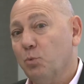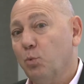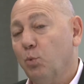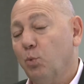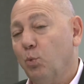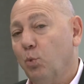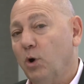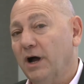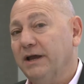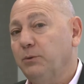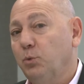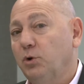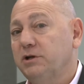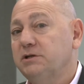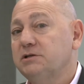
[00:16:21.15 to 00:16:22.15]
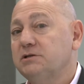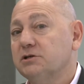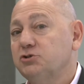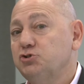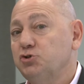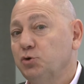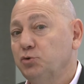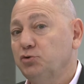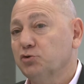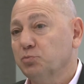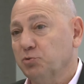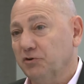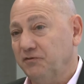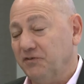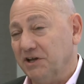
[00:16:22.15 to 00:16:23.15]
Why wouldn't a junior
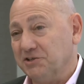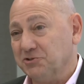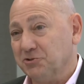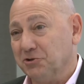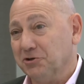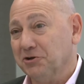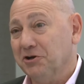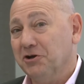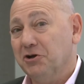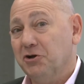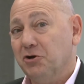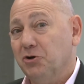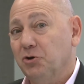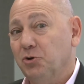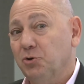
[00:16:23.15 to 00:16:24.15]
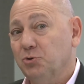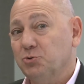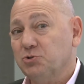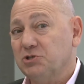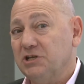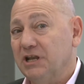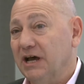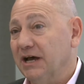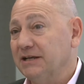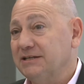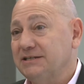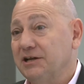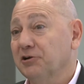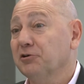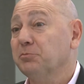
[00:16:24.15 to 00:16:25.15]
professor who's
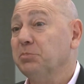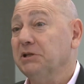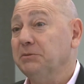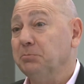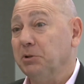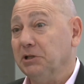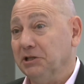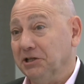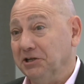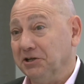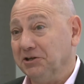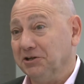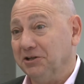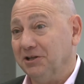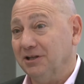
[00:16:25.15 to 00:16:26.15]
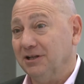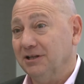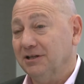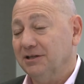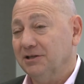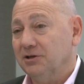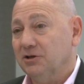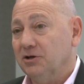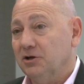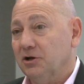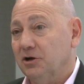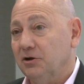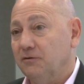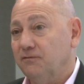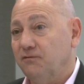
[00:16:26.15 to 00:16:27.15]
not terribly political
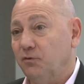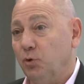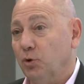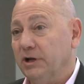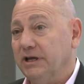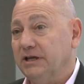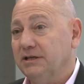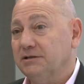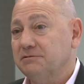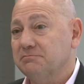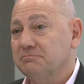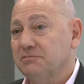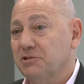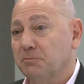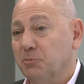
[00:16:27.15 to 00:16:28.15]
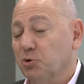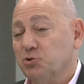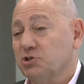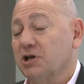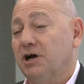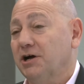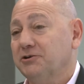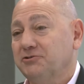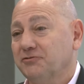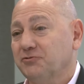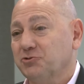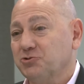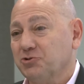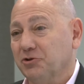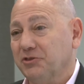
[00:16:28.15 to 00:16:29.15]
avoid the most
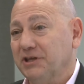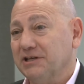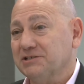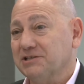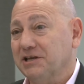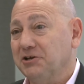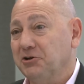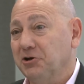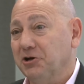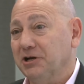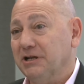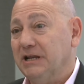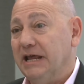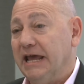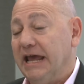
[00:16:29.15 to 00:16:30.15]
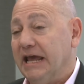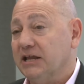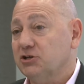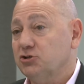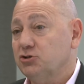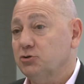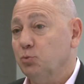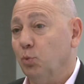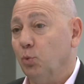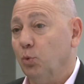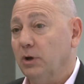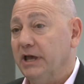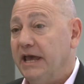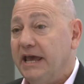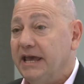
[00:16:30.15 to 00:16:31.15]
controversial things they could and,
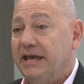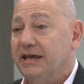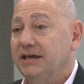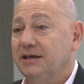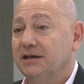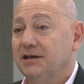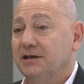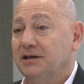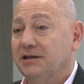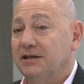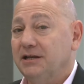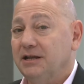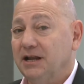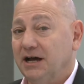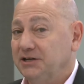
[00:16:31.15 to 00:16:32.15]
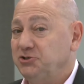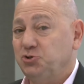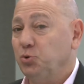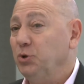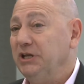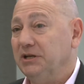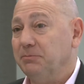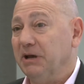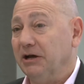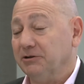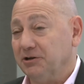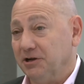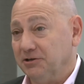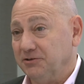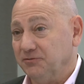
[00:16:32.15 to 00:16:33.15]
A, not tweet
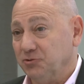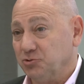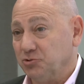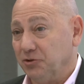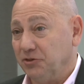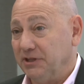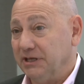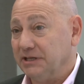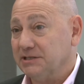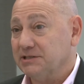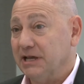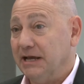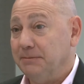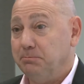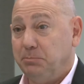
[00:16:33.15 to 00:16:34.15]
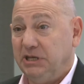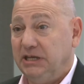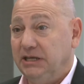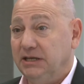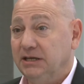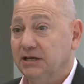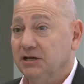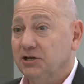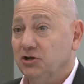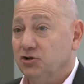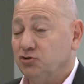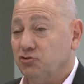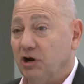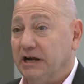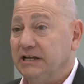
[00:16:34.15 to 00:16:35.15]
about controversial things, and B,
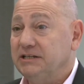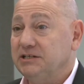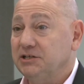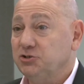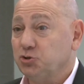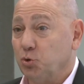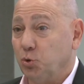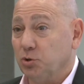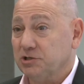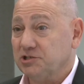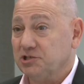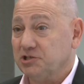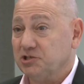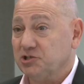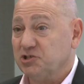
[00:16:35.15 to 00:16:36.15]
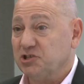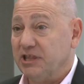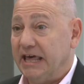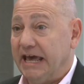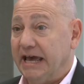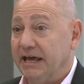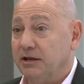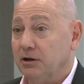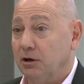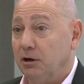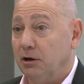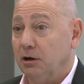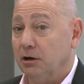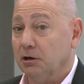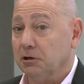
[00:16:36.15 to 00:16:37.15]
try to teach courses that
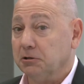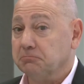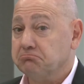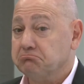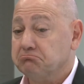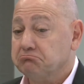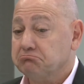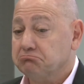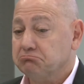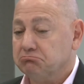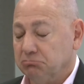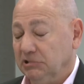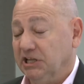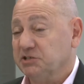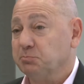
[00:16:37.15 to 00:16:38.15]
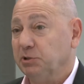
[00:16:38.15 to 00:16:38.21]
are less